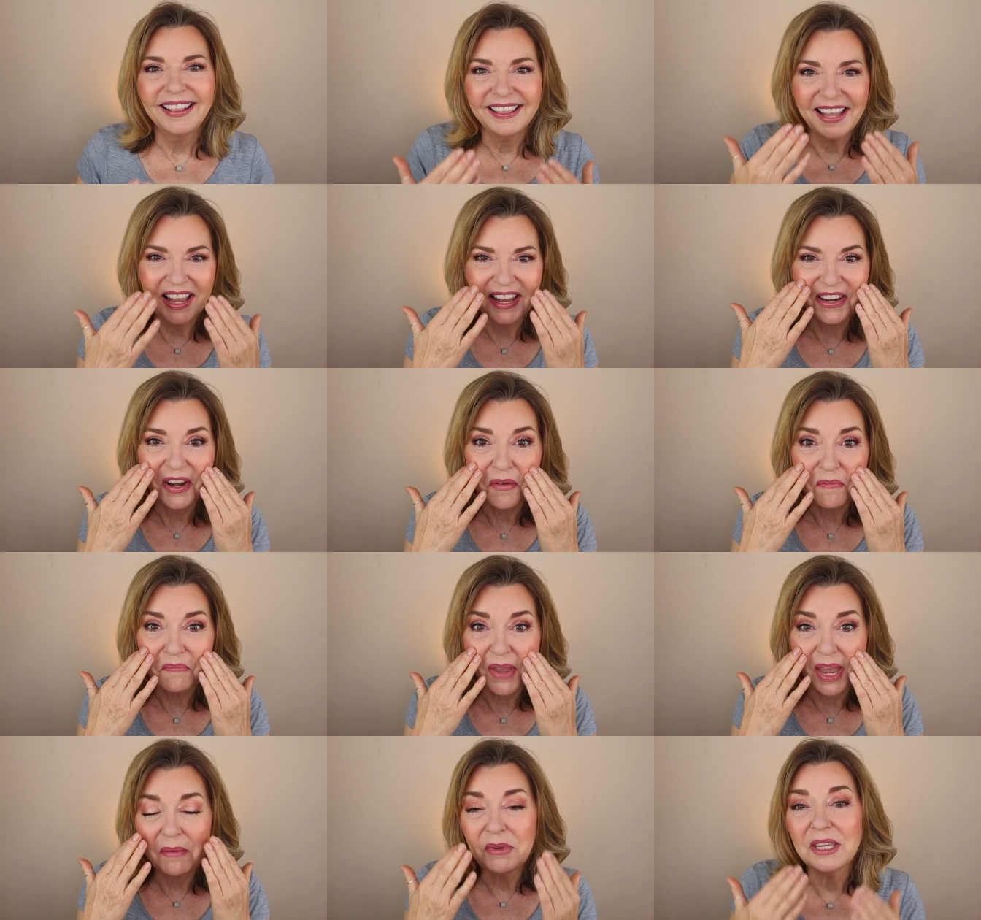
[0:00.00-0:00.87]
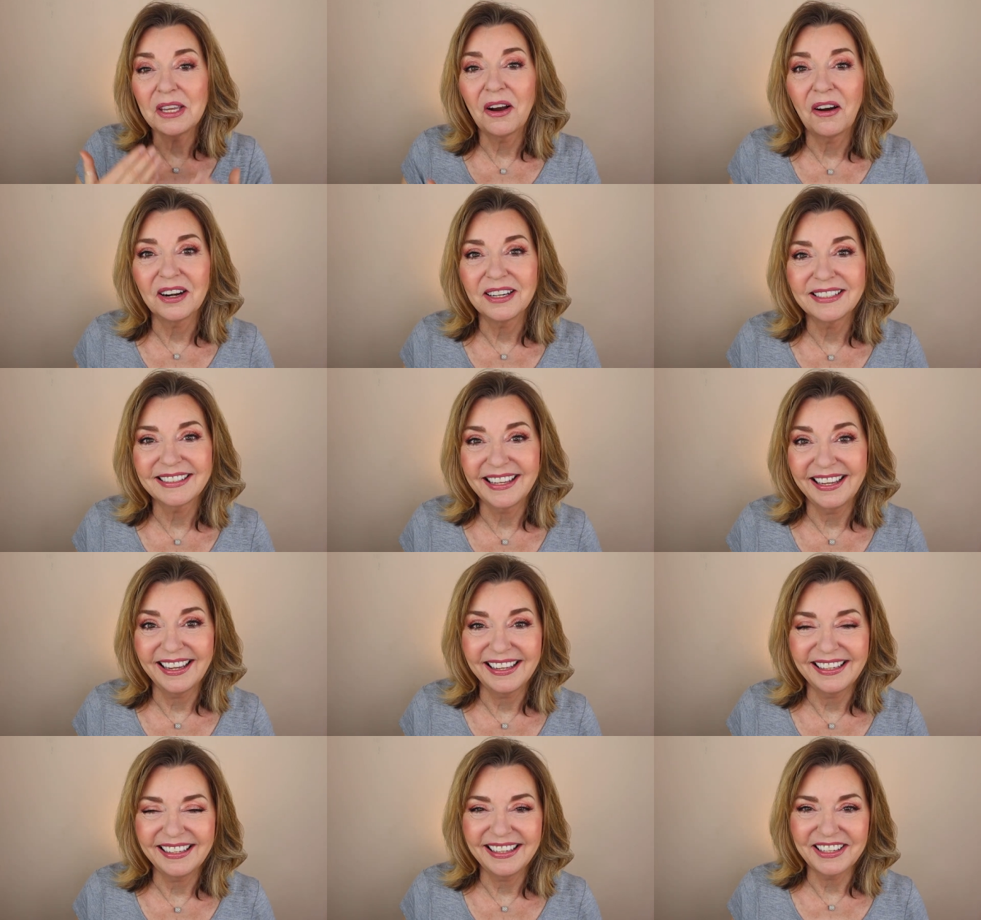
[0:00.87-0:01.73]
than maybe our
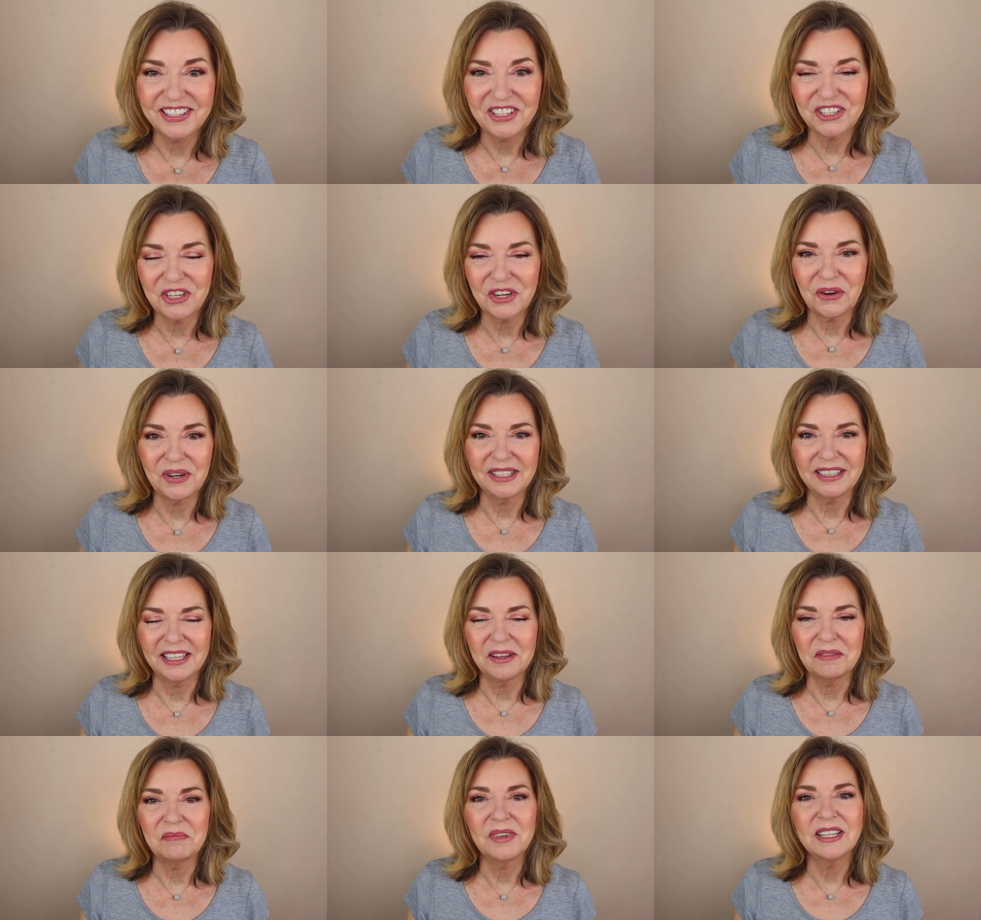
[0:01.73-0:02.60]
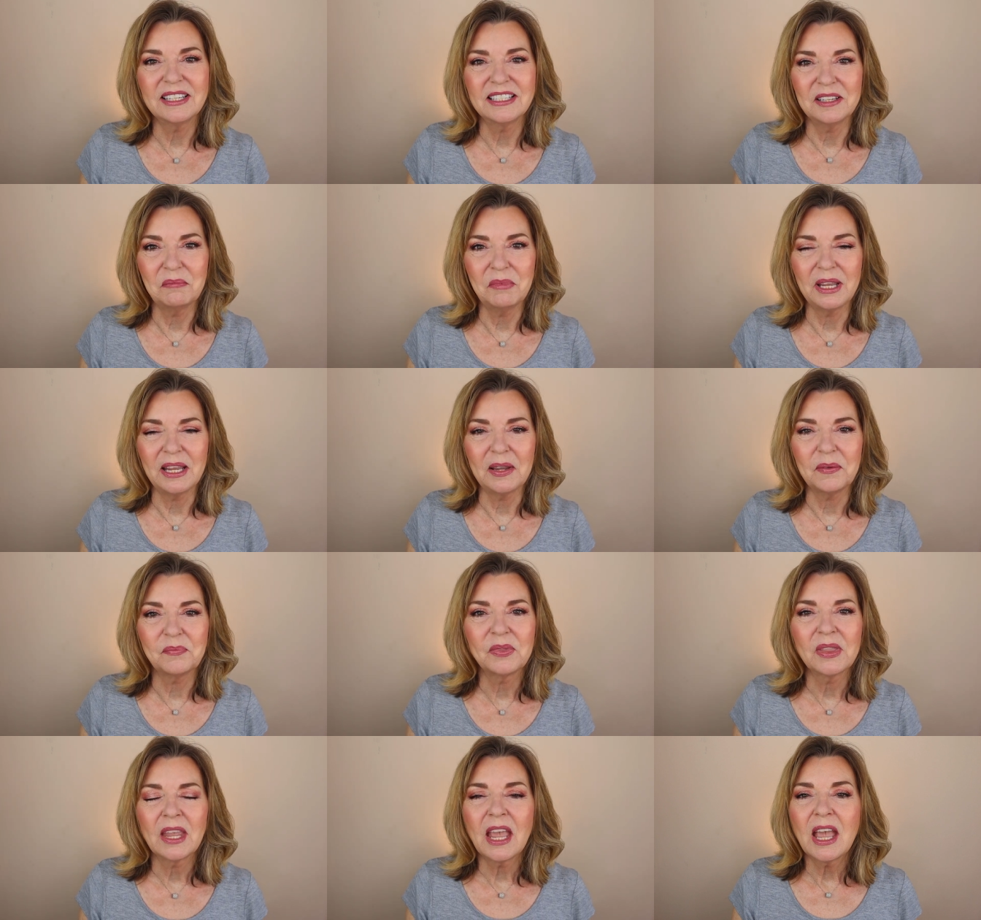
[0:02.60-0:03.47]
skin is showing them to be.